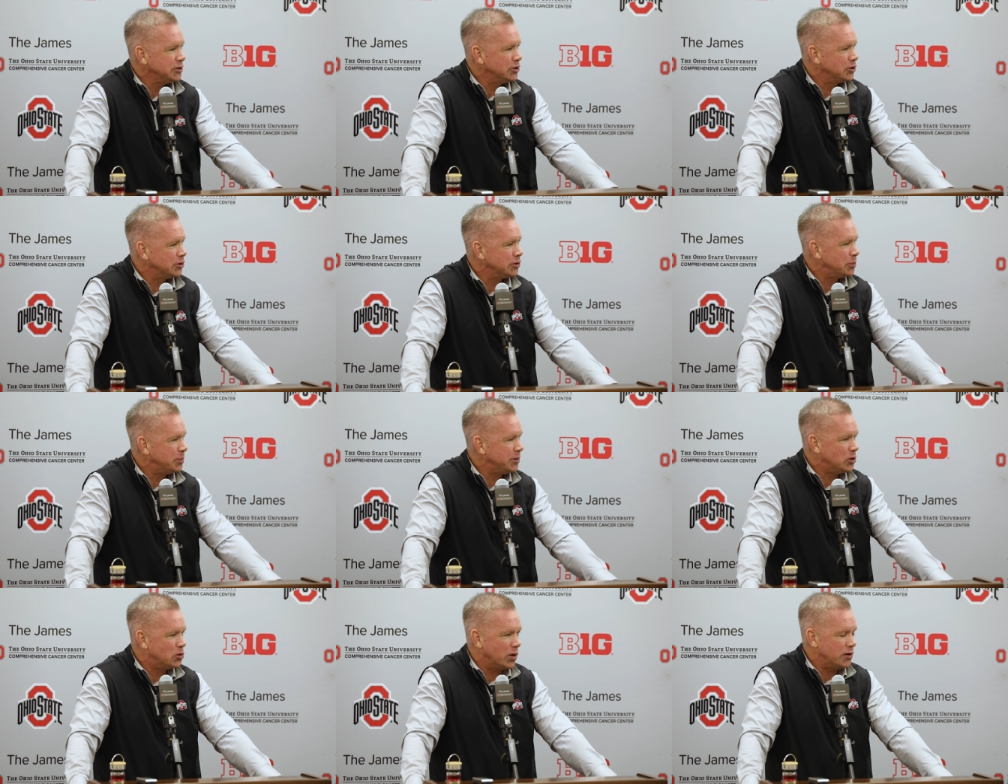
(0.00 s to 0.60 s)
You know,
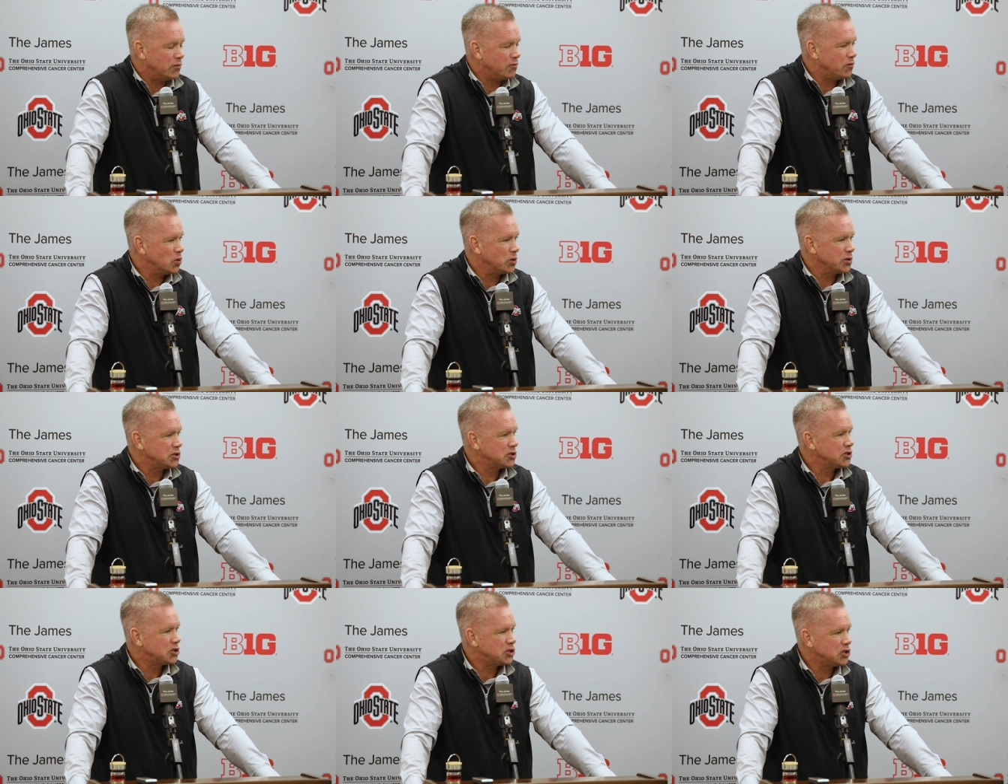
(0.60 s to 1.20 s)
it'd be great for
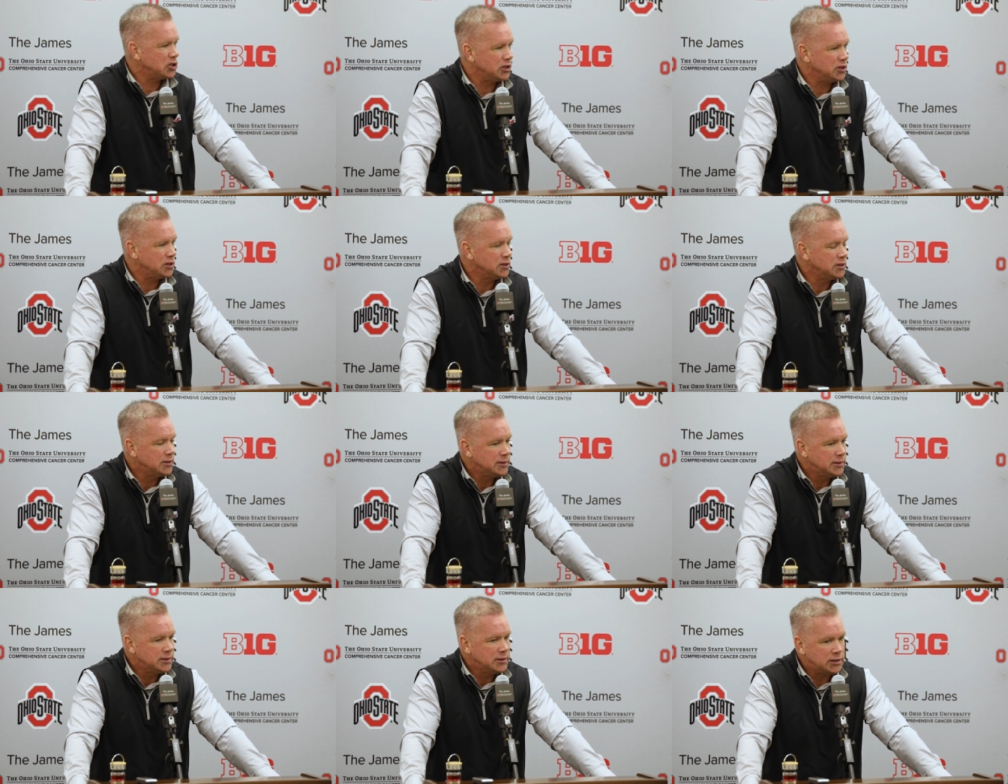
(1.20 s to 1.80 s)
us to see
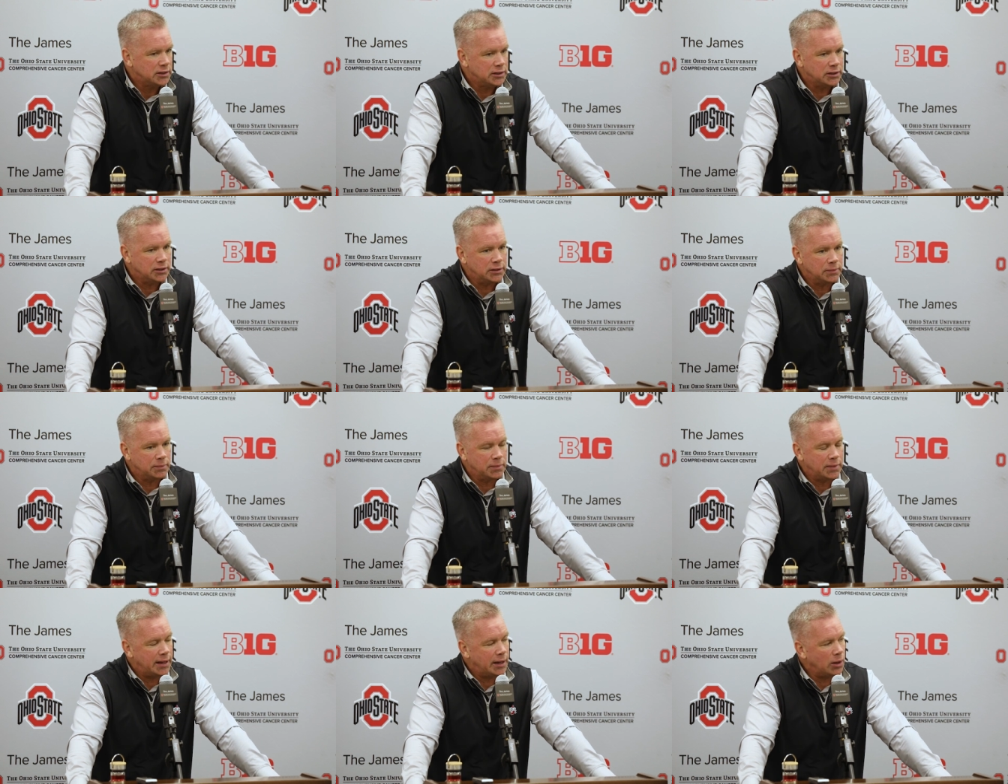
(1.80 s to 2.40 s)

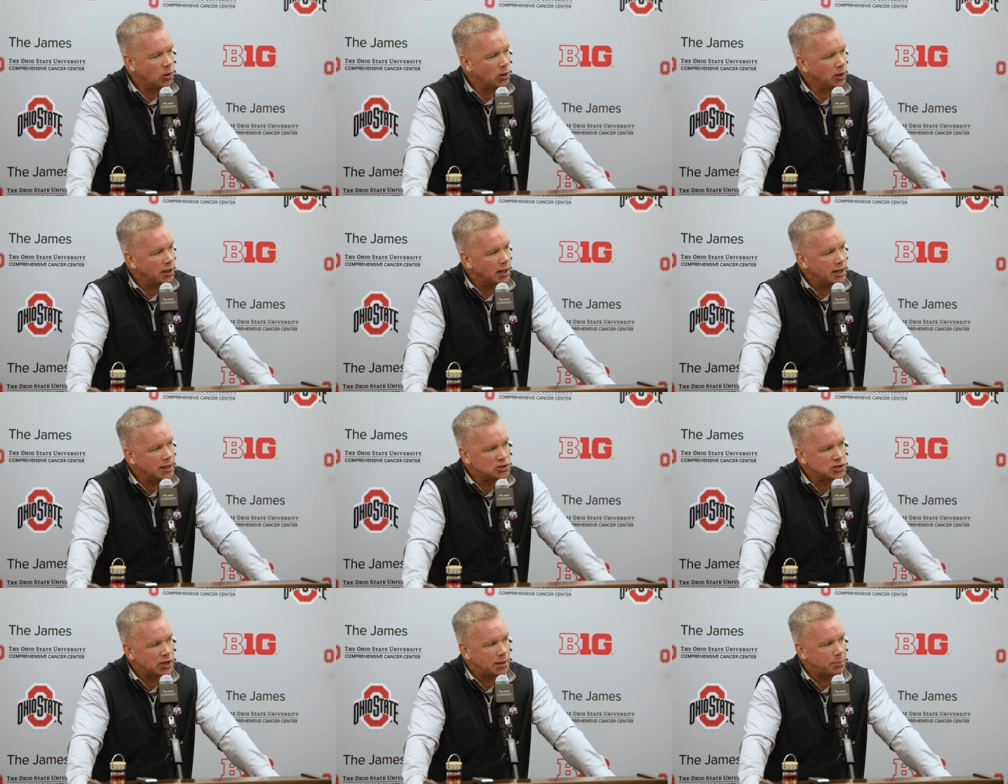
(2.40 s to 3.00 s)
um, how our
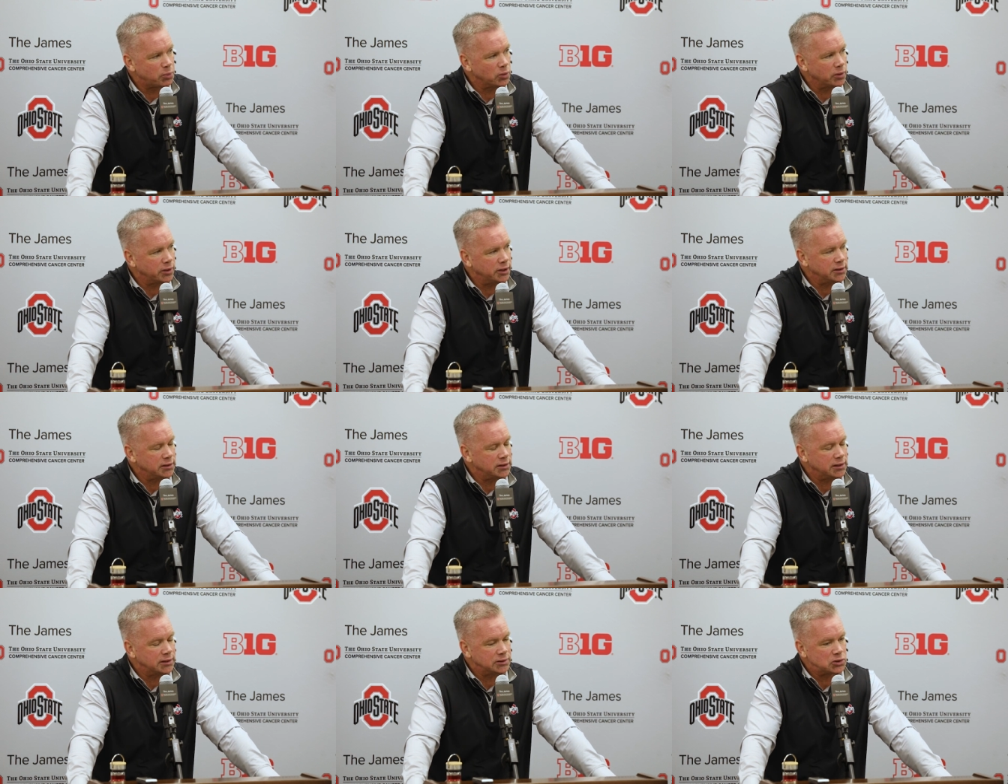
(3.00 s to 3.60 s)
guys operate
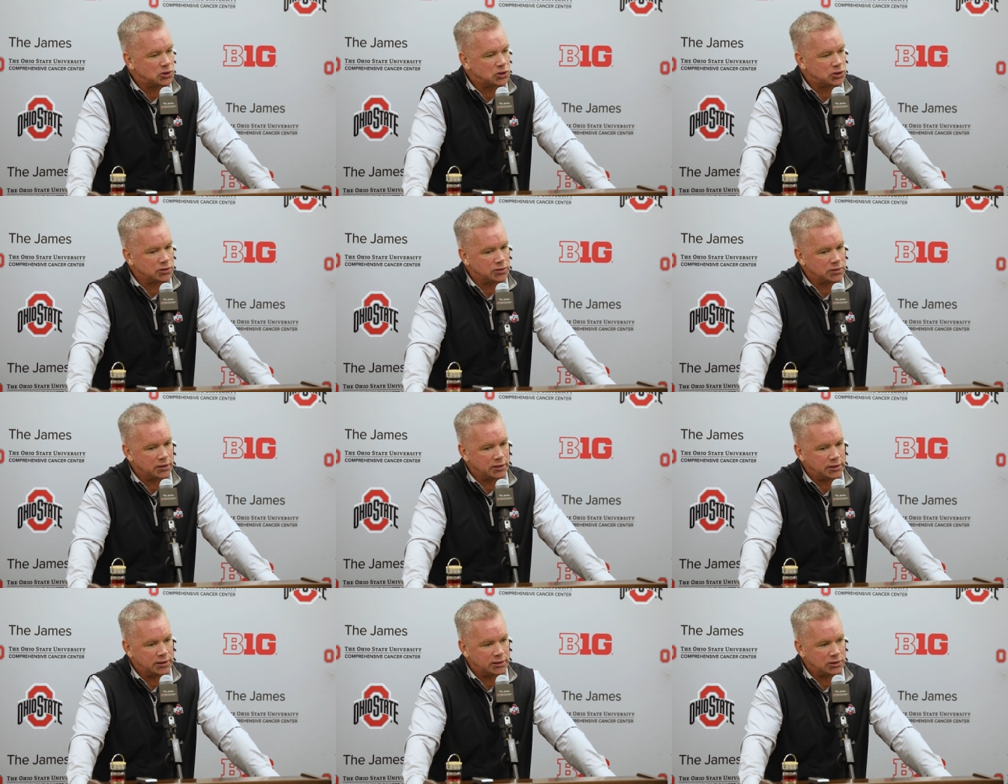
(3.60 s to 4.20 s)
against
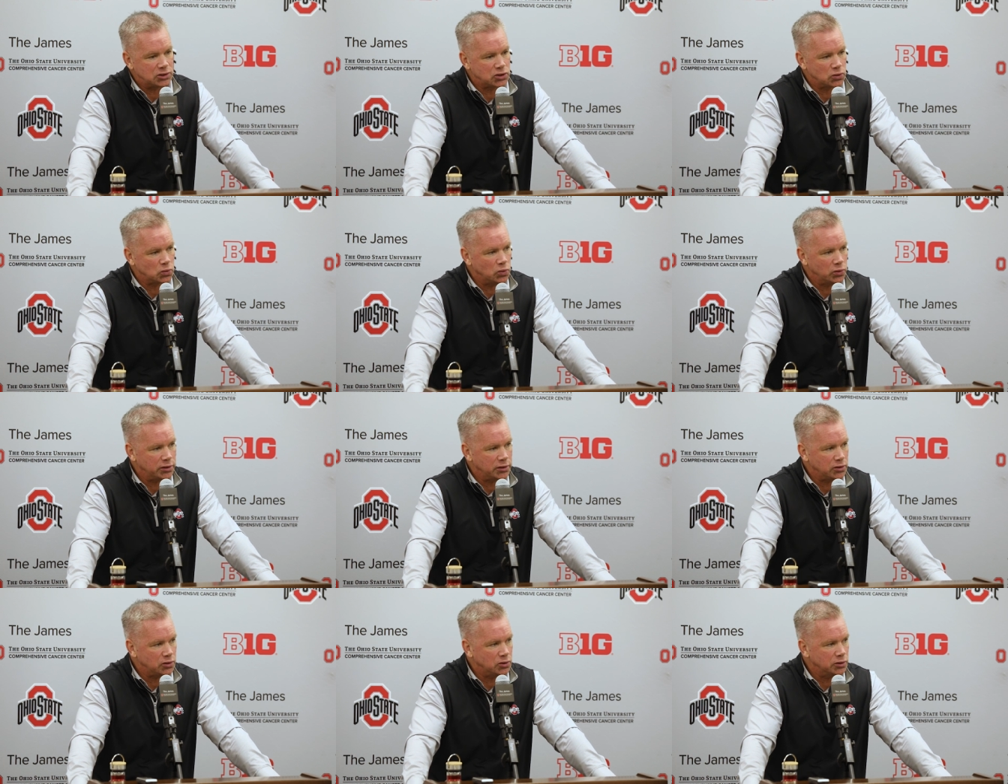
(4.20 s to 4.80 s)
against a
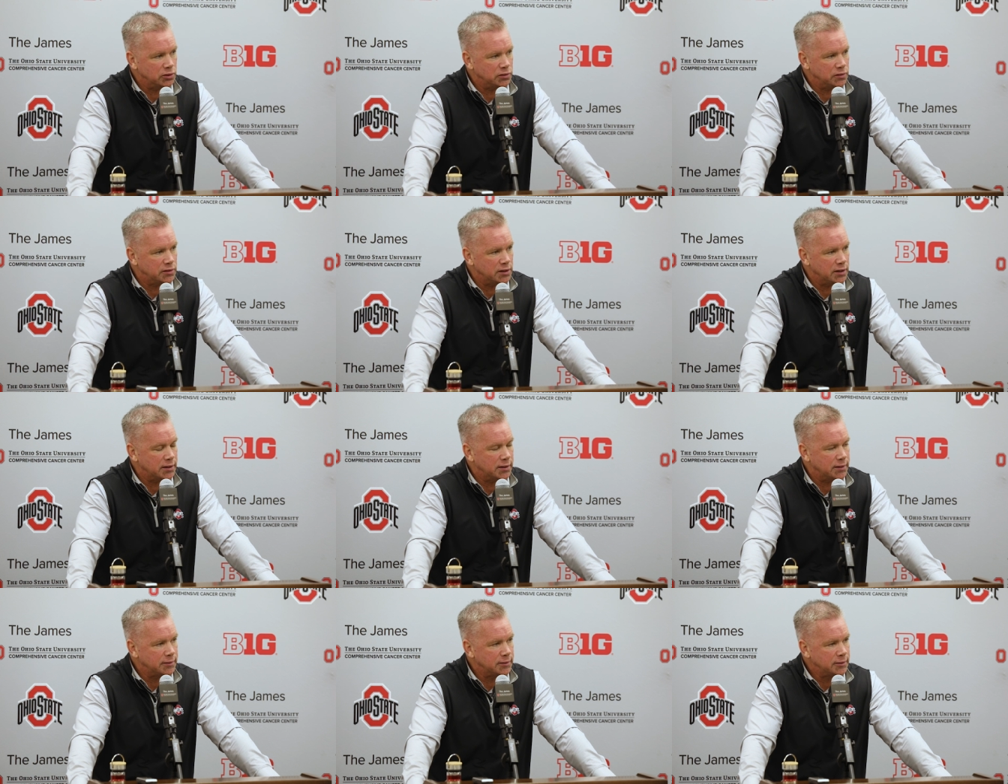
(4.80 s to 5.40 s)
really good
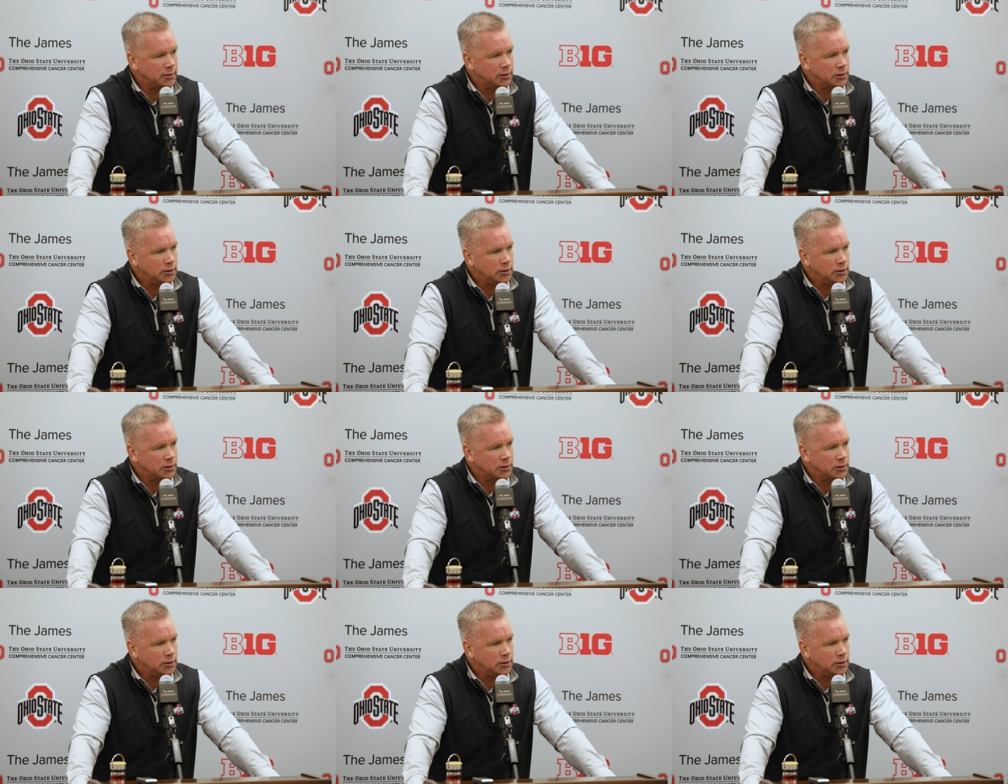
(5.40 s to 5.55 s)
uh,